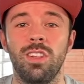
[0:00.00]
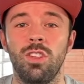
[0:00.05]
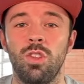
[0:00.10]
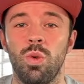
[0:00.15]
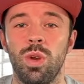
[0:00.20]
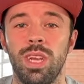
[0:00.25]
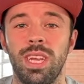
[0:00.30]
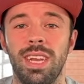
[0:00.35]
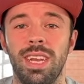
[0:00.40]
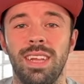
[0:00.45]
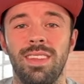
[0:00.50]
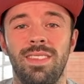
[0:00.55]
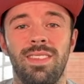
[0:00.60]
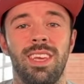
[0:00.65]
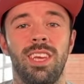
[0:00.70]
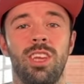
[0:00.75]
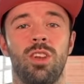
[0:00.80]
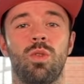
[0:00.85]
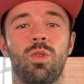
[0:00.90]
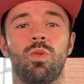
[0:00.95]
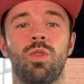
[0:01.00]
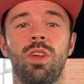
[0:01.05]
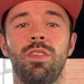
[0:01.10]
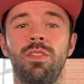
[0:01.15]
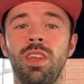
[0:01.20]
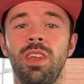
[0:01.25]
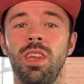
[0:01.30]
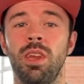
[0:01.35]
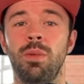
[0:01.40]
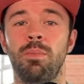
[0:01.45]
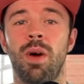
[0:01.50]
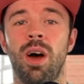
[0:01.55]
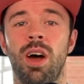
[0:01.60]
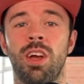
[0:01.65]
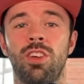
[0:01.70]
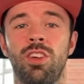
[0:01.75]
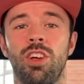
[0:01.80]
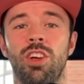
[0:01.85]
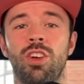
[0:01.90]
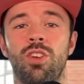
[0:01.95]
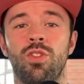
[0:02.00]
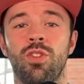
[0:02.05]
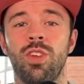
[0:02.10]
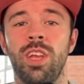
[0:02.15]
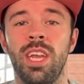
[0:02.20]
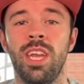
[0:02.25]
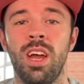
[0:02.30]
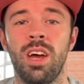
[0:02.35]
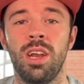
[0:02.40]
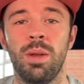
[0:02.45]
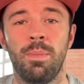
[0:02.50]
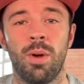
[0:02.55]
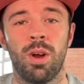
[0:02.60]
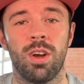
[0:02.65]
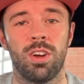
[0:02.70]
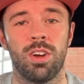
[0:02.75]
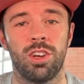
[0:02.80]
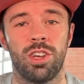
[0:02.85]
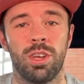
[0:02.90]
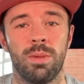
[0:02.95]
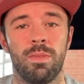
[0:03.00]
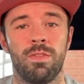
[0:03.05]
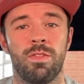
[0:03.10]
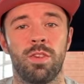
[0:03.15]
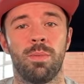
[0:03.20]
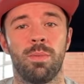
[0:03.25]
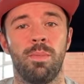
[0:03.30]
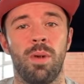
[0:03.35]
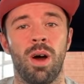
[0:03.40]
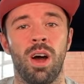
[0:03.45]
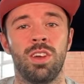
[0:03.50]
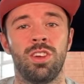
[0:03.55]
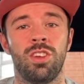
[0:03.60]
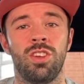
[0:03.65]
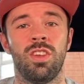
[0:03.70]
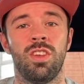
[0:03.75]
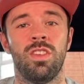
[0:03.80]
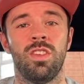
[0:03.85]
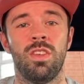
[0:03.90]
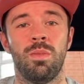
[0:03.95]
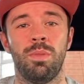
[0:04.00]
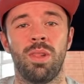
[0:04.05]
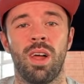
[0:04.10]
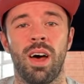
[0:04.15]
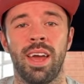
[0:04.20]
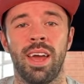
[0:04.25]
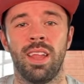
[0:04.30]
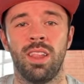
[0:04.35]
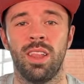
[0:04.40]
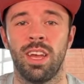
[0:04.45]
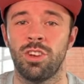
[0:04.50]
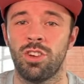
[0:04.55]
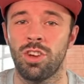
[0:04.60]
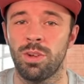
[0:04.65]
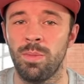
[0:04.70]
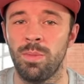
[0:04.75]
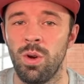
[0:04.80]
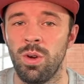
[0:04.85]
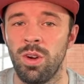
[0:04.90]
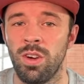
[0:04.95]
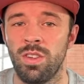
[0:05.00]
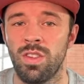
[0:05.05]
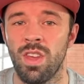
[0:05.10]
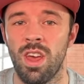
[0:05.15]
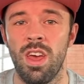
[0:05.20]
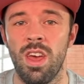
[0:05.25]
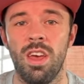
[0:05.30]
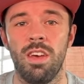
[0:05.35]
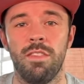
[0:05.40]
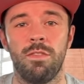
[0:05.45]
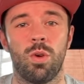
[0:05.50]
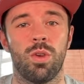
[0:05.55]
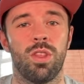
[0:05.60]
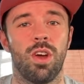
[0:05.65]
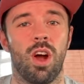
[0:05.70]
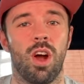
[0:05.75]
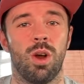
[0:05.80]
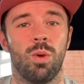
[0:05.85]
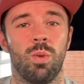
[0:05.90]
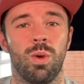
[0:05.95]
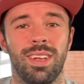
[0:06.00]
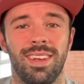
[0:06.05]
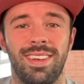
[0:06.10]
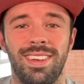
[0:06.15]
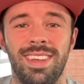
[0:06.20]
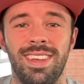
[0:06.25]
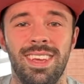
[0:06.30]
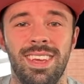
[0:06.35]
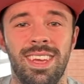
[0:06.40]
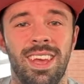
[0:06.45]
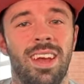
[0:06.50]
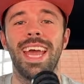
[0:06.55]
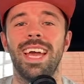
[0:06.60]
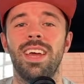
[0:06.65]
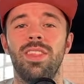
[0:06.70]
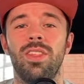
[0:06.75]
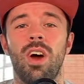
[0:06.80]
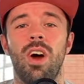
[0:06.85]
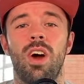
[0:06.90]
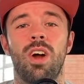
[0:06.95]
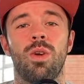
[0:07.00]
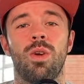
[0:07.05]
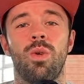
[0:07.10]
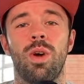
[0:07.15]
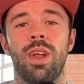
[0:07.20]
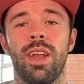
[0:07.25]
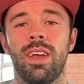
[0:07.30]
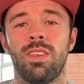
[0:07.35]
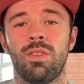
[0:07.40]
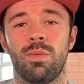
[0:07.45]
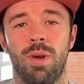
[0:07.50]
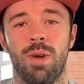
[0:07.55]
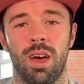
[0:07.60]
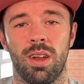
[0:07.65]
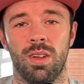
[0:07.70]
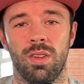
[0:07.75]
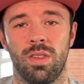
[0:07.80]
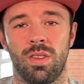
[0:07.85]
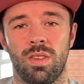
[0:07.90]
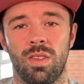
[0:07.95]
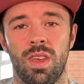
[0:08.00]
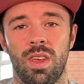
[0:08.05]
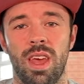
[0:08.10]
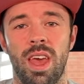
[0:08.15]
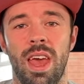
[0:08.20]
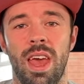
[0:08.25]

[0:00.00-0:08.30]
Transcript: in 2019, Rivian and Bosch agreed on a partnership for Bosch to supply electric motors for the R1T and the R1S models.